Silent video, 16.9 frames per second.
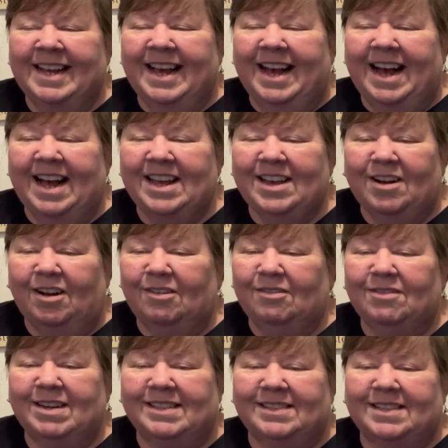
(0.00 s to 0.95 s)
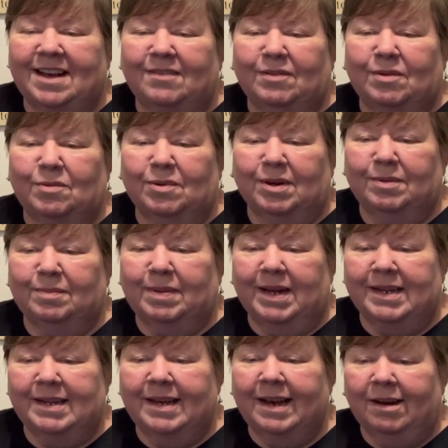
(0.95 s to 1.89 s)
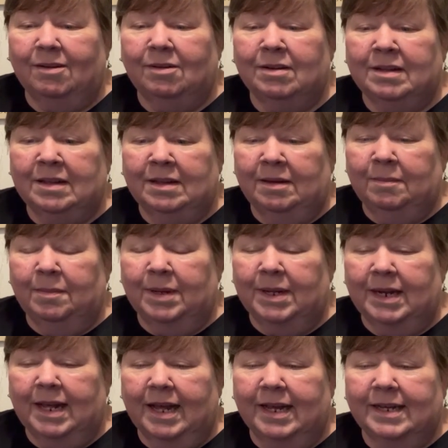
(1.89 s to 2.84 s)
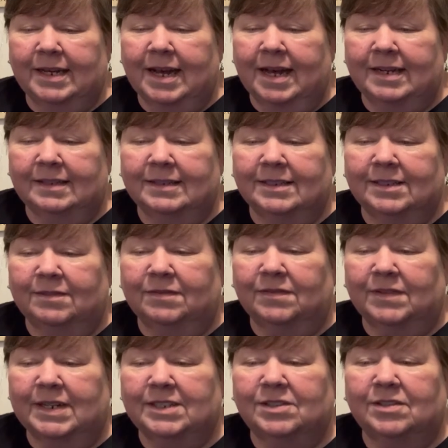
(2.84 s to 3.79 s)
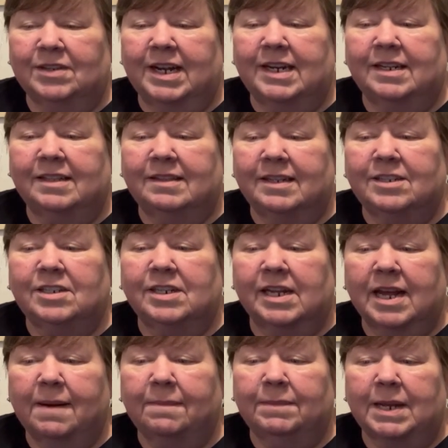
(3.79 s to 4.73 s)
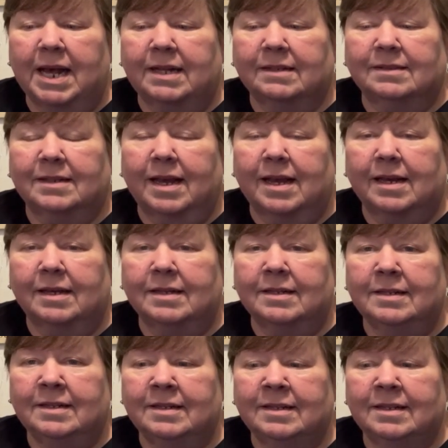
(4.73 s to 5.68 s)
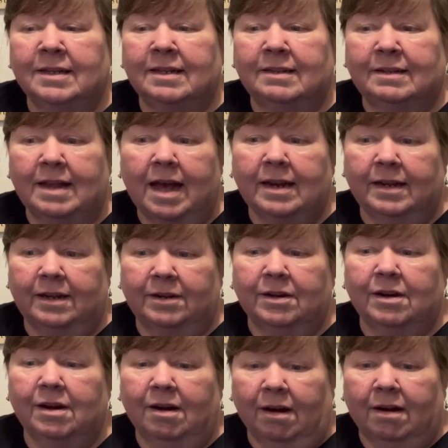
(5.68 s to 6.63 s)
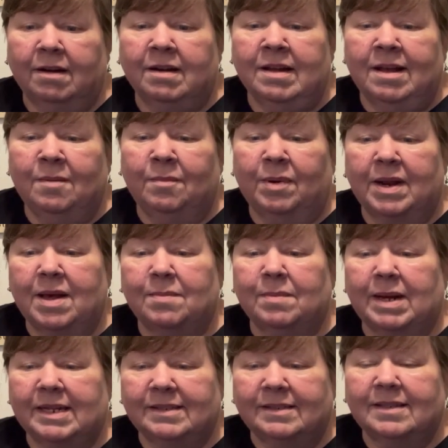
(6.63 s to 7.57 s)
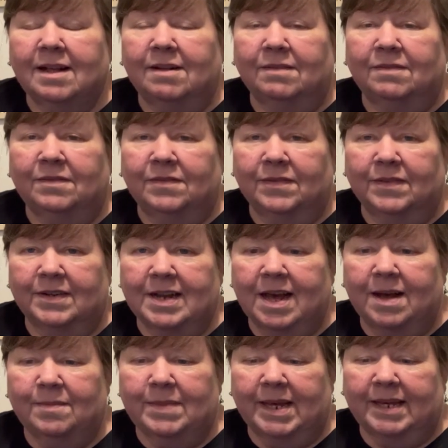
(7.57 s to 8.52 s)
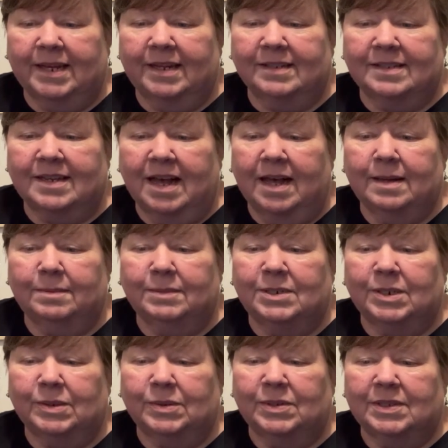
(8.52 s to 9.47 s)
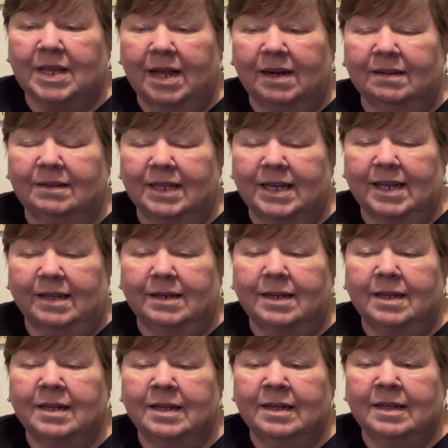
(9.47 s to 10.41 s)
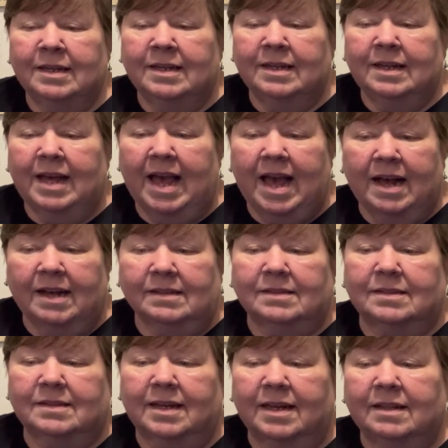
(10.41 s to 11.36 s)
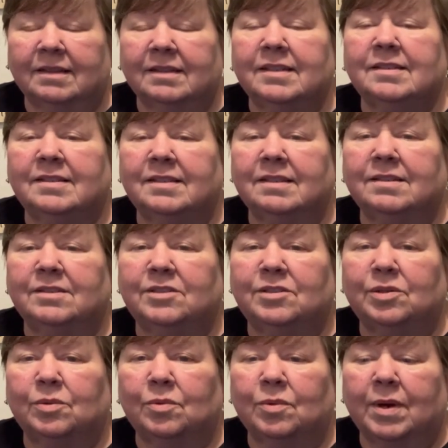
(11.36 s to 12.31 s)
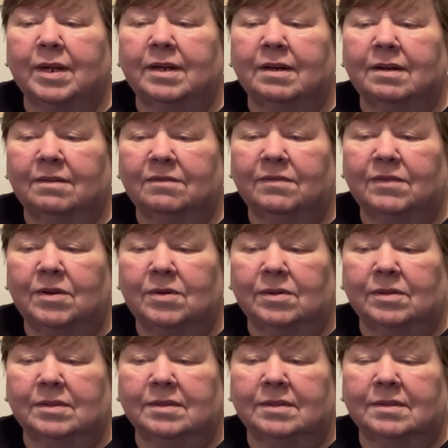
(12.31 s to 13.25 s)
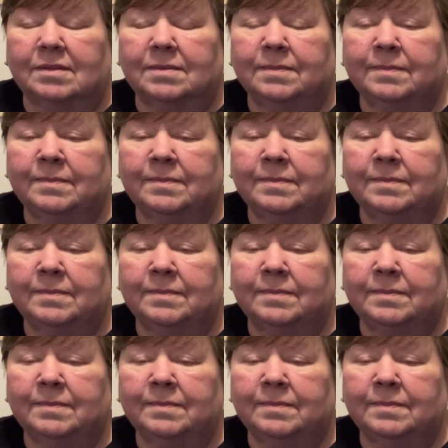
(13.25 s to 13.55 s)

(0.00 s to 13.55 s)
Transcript: I always have a word by now, but I got a little frustrated that she kept asking, not at her, but at myself for not making time to settle in, ask, and listen to what unfolds.